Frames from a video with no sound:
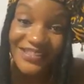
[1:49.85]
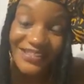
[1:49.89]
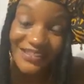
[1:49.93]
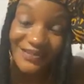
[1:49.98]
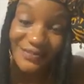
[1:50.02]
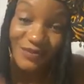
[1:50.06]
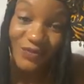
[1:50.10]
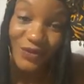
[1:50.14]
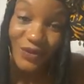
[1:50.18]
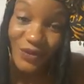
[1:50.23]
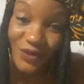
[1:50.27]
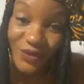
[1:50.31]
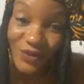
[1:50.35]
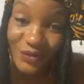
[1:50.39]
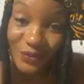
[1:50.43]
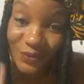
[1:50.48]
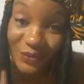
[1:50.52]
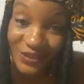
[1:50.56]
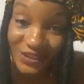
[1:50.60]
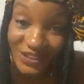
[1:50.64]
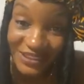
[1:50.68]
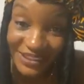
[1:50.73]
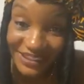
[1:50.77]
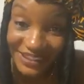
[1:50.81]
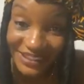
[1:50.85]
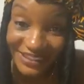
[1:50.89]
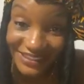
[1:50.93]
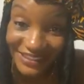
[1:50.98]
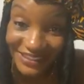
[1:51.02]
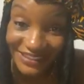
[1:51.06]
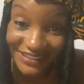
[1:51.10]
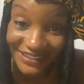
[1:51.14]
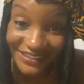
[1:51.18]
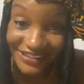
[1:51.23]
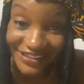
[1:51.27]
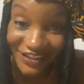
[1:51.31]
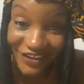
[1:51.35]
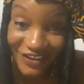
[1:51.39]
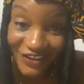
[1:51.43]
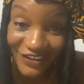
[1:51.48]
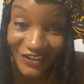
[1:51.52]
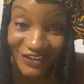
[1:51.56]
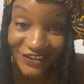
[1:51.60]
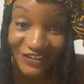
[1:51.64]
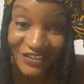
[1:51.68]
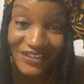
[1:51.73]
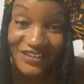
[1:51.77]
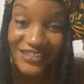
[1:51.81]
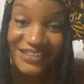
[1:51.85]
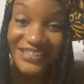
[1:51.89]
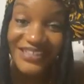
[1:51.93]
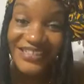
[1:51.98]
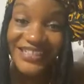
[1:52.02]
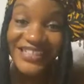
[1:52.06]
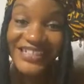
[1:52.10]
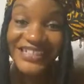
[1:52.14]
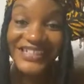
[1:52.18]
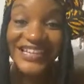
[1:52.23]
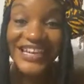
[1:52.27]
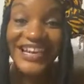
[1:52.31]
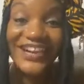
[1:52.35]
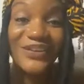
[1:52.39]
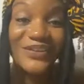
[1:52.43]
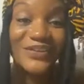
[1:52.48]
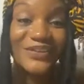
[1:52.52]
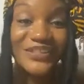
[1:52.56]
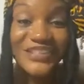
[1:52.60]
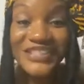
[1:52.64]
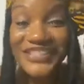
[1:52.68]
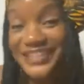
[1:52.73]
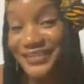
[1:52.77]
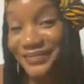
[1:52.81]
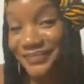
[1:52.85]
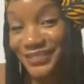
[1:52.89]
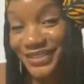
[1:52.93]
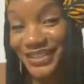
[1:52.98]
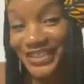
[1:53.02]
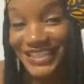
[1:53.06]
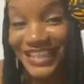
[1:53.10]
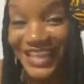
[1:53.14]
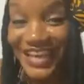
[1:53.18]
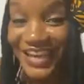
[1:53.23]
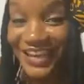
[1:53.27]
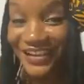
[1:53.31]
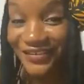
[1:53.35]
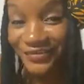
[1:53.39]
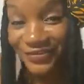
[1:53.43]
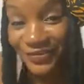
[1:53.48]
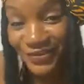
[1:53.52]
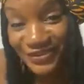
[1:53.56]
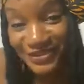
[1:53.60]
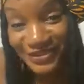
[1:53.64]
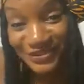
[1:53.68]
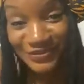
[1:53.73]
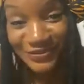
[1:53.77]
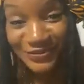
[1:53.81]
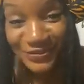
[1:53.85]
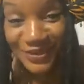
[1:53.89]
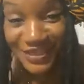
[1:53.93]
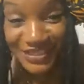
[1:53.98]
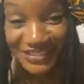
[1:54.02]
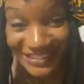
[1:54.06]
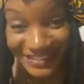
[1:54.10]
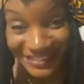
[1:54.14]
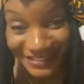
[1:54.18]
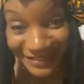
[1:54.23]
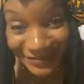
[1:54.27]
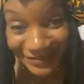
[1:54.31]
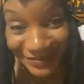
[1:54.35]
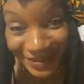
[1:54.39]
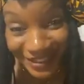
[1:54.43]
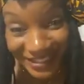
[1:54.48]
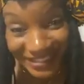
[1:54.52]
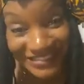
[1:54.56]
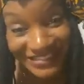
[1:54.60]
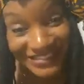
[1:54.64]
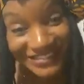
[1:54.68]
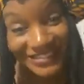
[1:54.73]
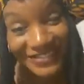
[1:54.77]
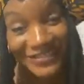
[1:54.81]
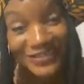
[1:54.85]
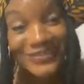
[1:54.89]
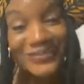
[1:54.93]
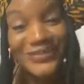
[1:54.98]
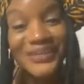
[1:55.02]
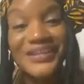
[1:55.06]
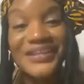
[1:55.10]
More than one thing, y'all. And I only done been live once or twice anyway, so...